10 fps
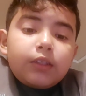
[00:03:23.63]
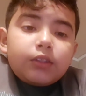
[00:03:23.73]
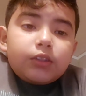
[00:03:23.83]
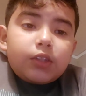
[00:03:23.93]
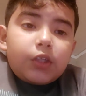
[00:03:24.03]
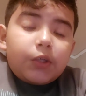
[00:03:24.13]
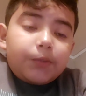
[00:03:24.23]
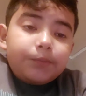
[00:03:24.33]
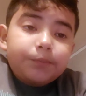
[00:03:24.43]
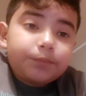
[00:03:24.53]

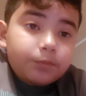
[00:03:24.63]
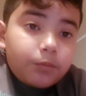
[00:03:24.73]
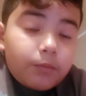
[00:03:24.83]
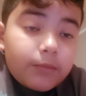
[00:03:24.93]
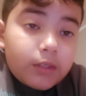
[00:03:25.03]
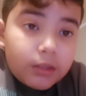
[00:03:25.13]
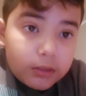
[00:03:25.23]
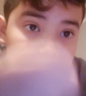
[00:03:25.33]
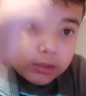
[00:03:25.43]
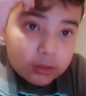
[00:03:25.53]
So
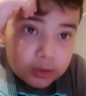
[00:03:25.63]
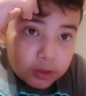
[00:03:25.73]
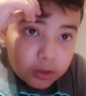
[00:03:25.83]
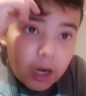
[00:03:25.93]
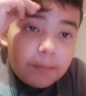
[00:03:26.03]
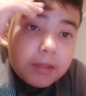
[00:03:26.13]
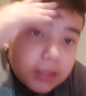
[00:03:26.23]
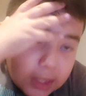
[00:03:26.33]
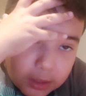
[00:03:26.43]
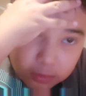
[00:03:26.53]
so comment
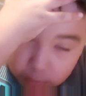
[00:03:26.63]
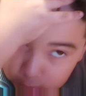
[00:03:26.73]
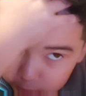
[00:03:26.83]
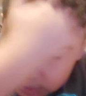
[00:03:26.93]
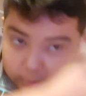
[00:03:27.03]
down